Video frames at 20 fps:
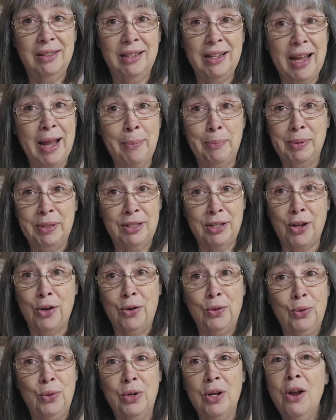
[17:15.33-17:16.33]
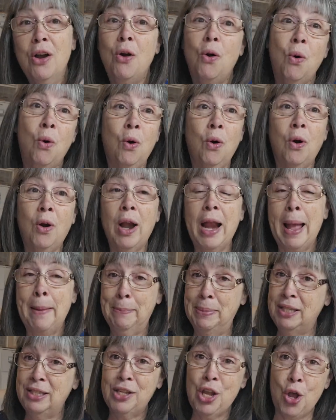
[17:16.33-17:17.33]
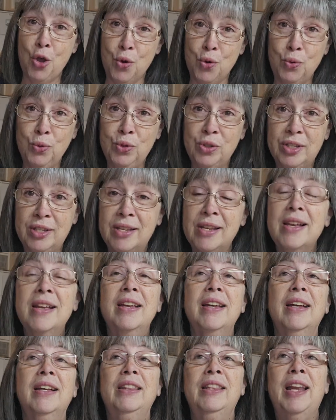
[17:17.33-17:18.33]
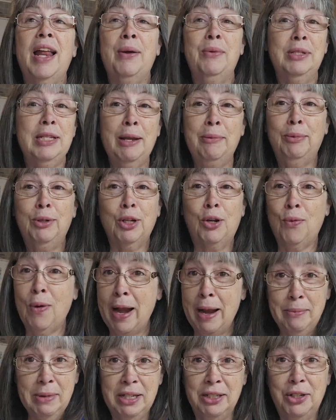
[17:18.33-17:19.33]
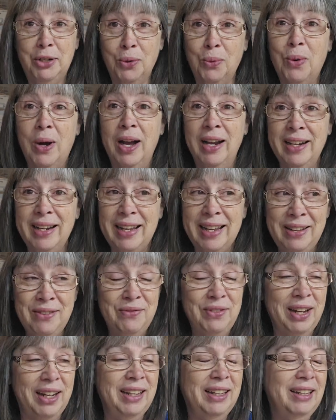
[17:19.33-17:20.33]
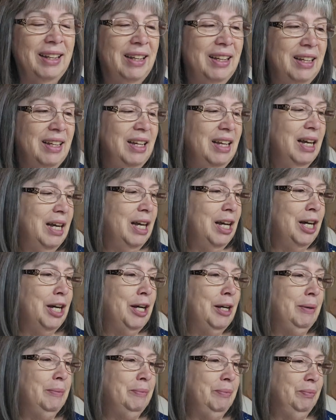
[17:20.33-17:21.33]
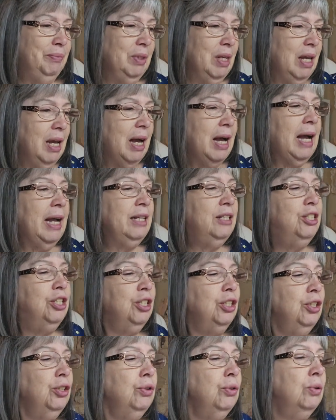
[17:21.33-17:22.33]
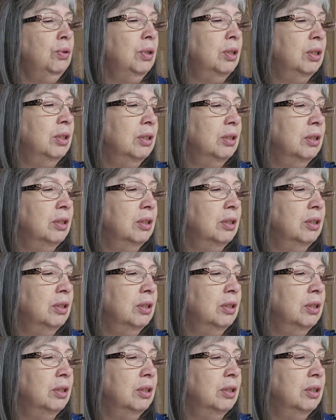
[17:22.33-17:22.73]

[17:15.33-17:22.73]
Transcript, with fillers: the episode or episodes that I was able to cram into one evening. Um, I do